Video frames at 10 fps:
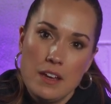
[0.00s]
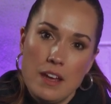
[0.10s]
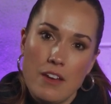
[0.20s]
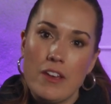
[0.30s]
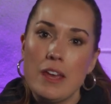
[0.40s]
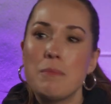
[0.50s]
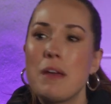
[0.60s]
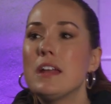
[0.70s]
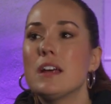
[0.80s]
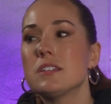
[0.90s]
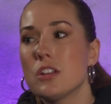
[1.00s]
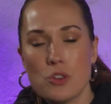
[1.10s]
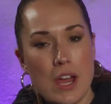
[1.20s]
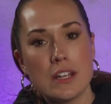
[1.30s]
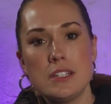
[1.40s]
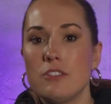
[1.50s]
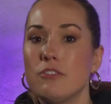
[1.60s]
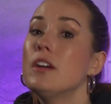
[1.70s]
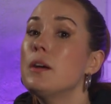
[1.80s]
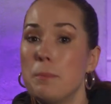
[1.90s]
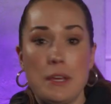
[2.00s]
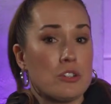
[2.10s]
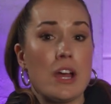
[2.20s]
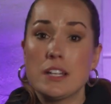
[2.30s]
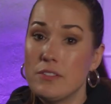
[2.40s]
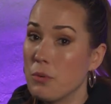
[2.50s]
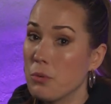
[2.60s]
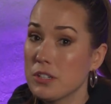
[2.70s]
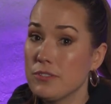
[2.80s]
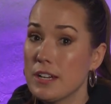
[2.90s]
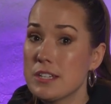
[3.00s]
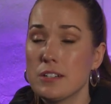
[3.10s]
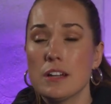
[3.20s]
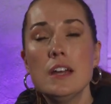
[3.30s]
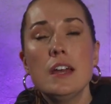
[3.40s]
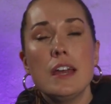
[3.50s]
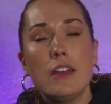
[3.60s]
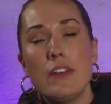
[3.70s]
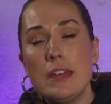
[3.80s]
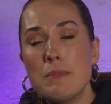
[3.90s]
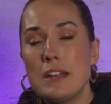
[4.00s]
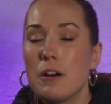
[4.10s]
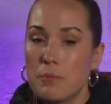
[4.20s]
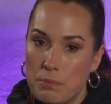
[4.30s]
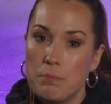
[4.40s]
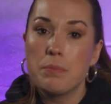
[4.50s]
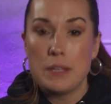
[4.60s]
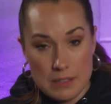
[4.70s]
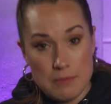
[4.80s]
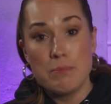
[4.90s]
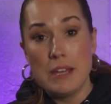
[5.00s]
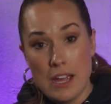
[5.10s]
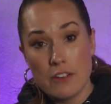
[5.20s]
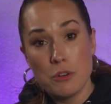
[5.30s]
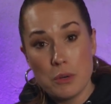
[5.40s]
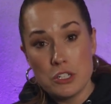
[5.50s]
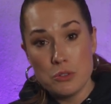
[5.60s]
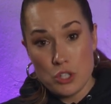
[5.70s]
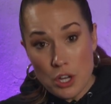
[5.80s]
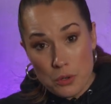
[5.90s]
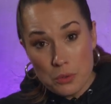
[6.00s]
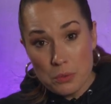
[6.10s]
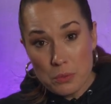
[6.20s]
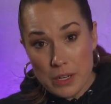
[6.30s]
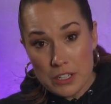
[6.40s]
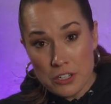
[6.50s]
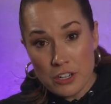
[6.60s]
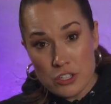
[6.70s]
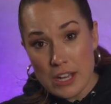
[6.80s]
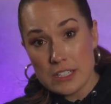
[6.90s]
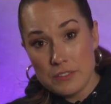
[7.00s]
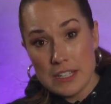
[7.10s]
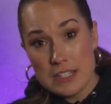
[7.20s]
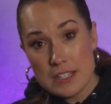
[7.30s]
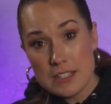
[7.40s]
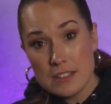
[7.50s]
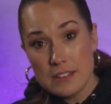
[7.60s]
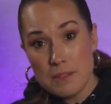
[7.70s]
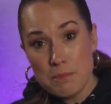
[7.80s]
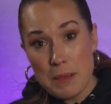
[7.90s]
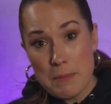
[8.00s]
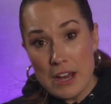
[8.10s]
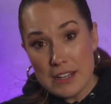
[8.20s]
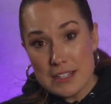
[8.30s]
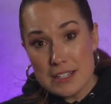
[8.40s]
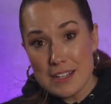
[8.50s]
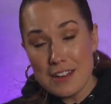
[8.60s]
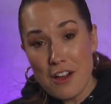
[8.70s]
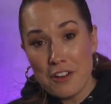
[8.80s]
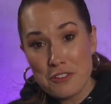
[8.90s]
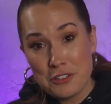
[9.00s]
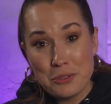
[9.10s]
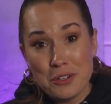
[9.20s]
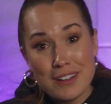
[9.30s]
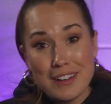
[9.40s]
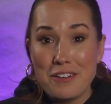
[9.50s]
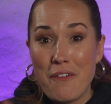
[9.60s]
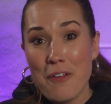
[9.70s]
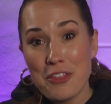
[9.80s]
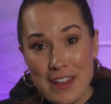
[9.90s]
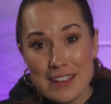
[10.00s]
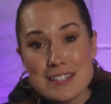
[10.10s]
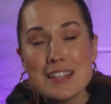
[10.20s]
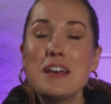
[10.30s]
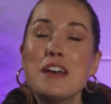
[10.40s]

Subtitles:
If he made us attractive, be attractive. It worked for Esther. Now, be careful what you show in your attractiveness. Be modest and honor the Lord in all things.